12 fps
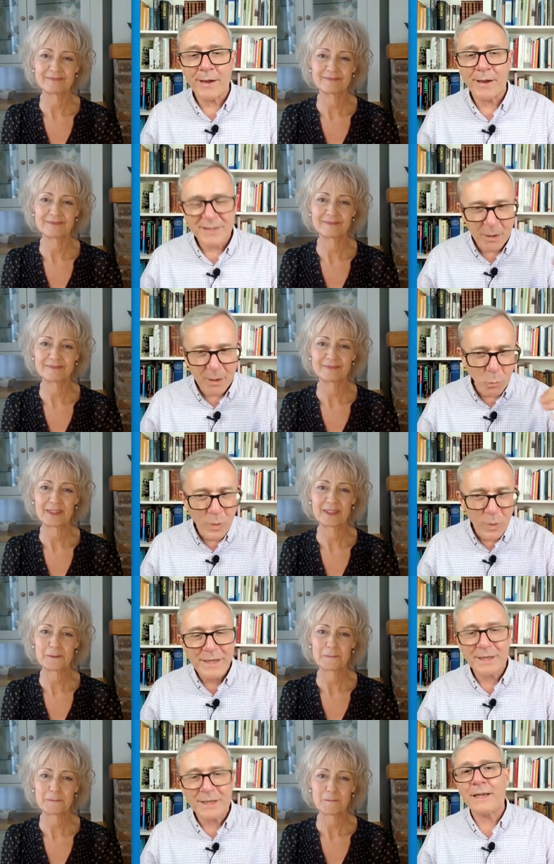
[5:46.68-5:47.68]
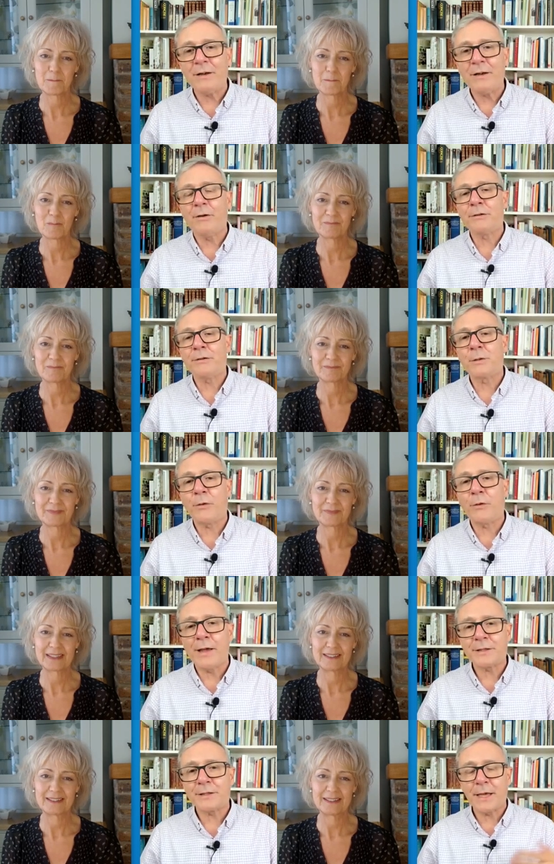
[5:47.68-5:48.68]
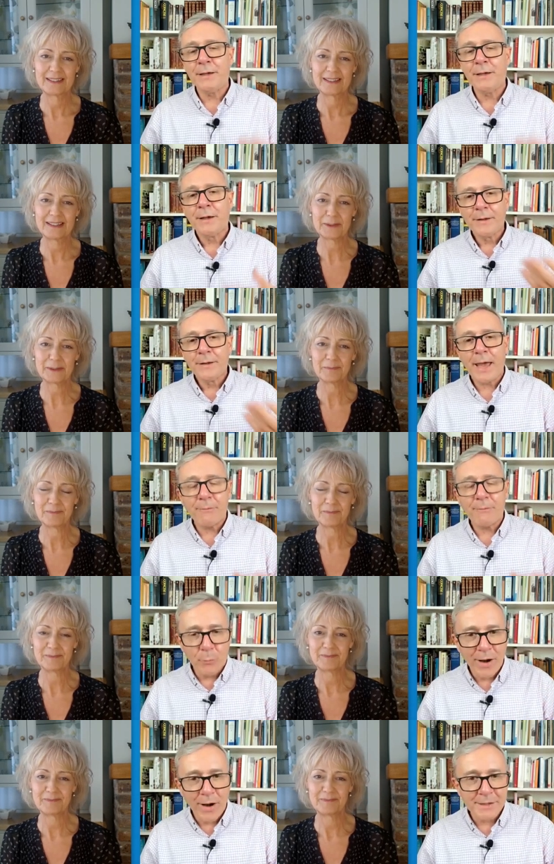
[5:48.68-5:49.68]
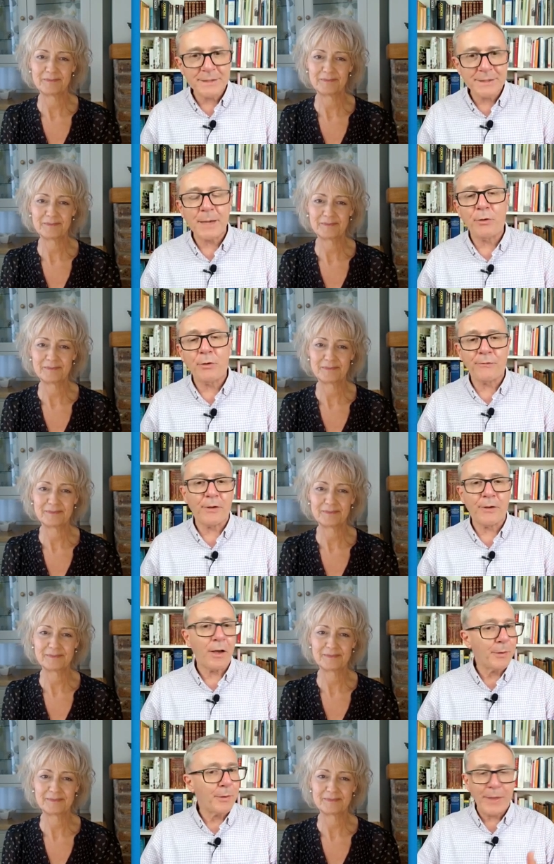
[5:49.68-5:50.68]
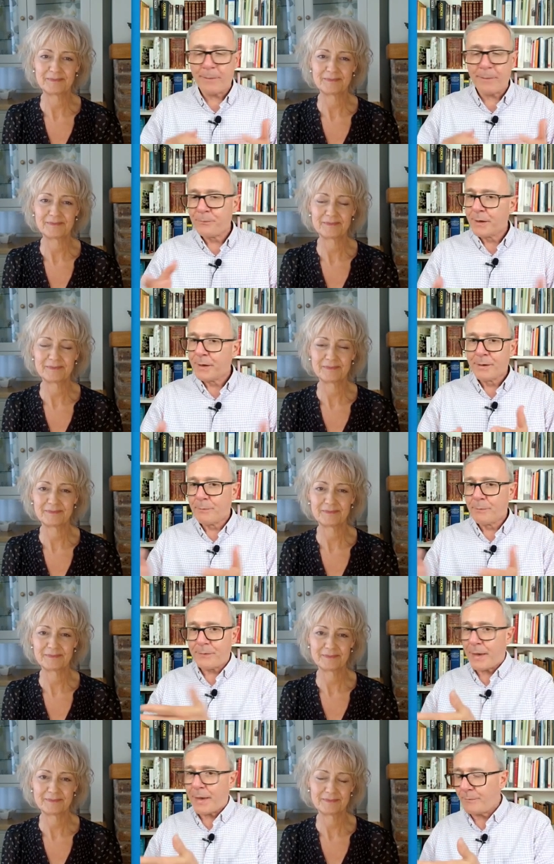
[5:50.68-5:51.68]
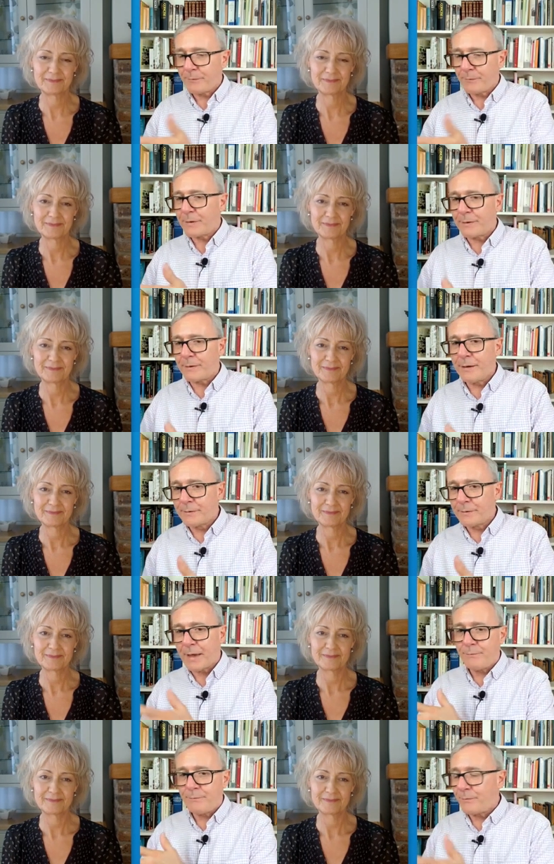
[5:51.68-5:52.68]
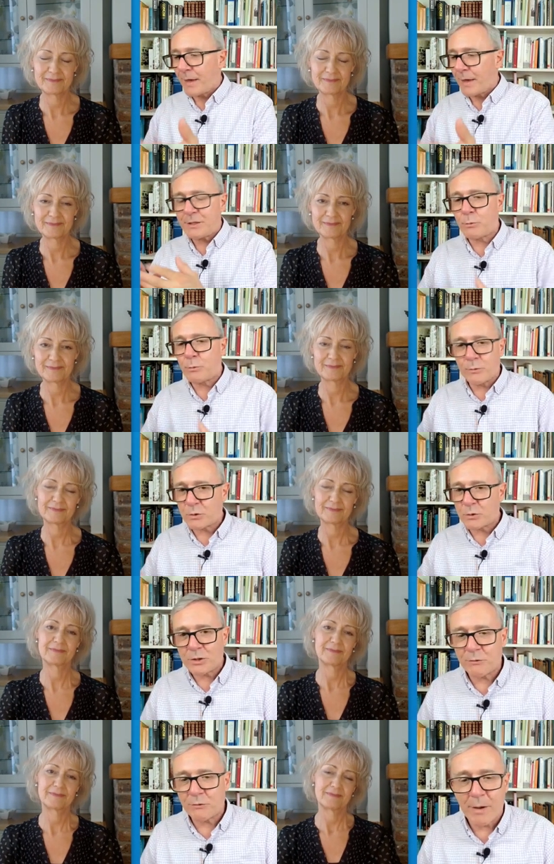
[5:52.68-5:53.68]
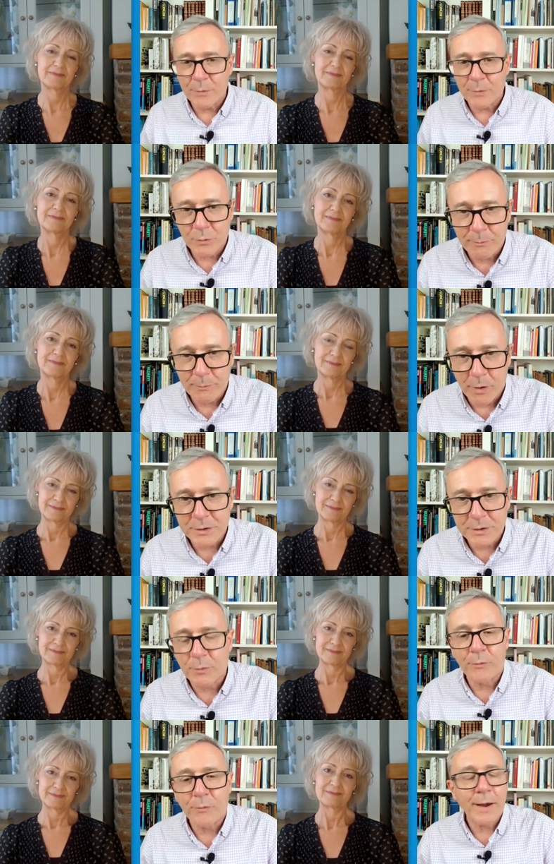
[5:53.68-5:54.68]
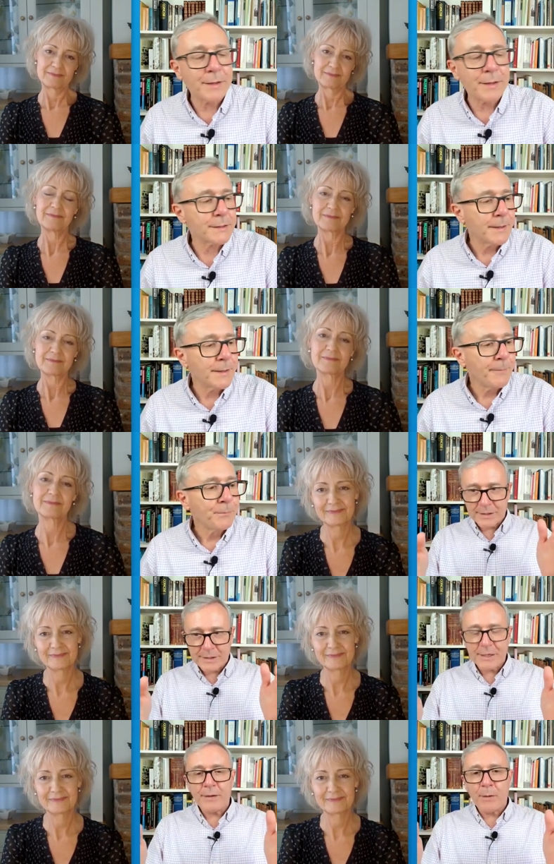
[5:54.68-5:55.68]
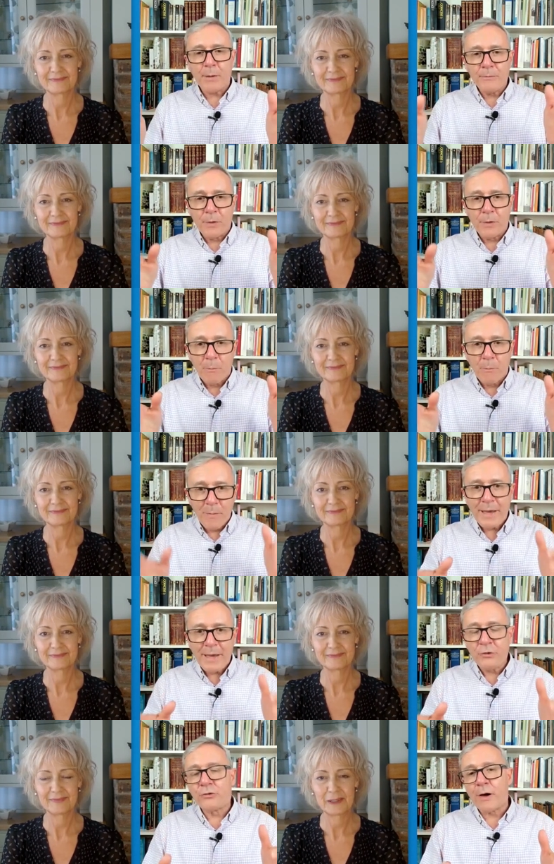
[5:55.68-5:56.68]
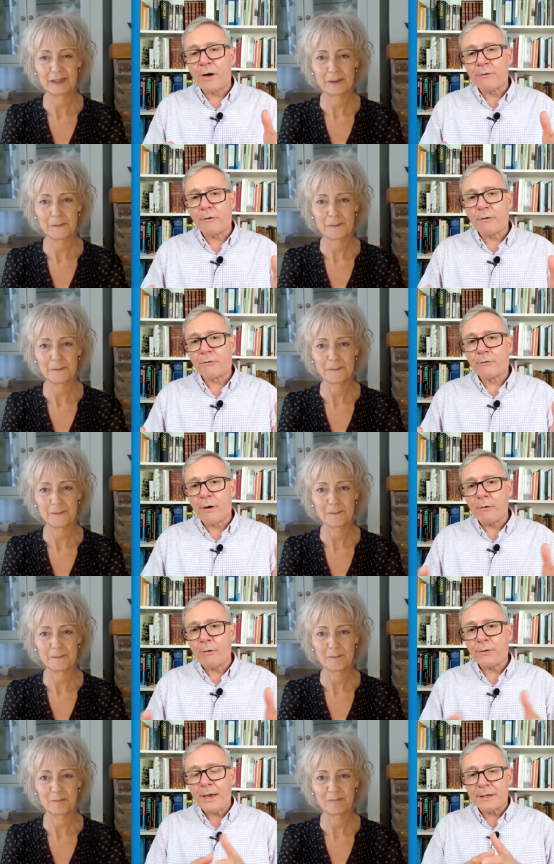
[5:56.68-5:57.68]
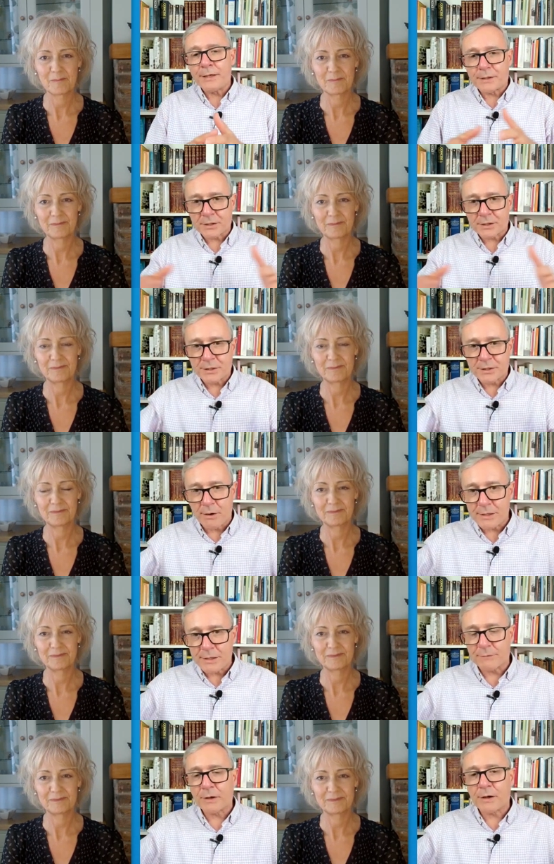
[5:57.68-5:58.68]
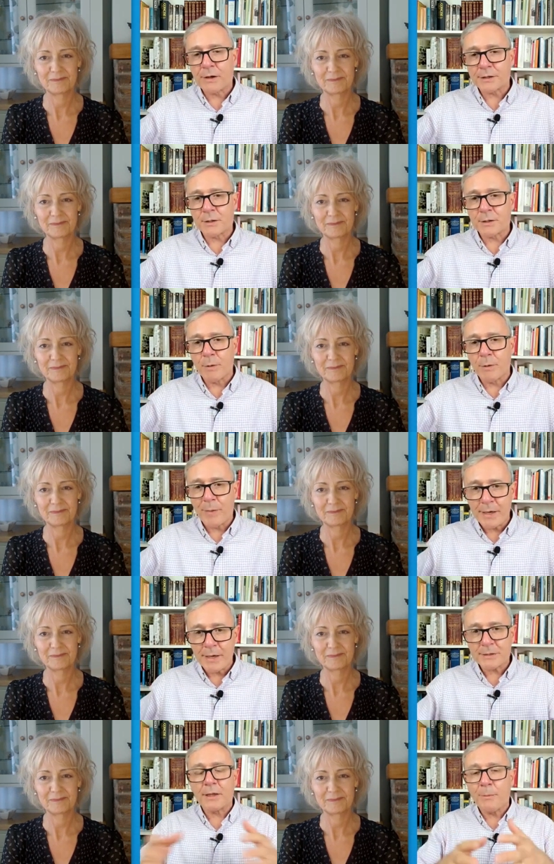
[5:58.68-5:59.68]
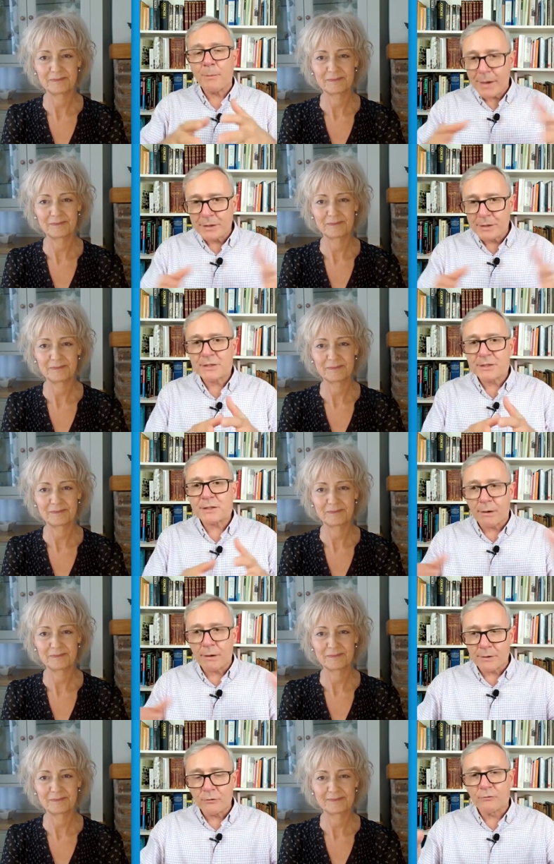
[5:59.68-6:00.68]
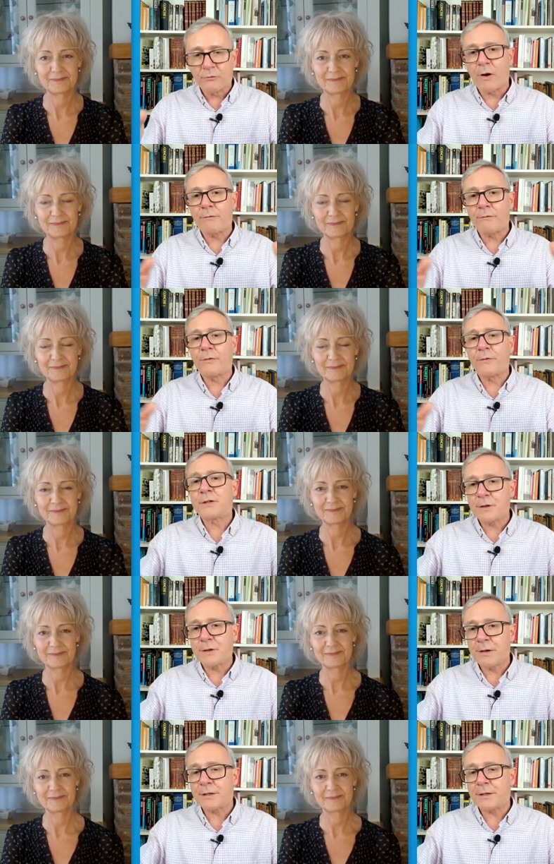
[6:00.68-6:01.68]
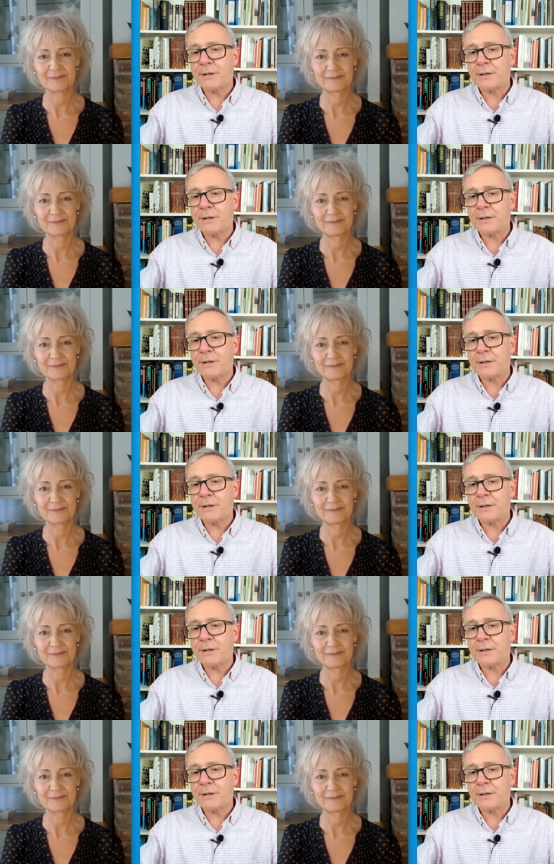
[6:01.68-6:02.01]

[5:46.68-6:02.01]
Speaker 1: to brands. They're weakly loyal to brands. They they have brands they prefer, but they but they they they switch around between multiple brands. As I say, the the main driver of growth is the size of the customer base, and the main si- driver of the size of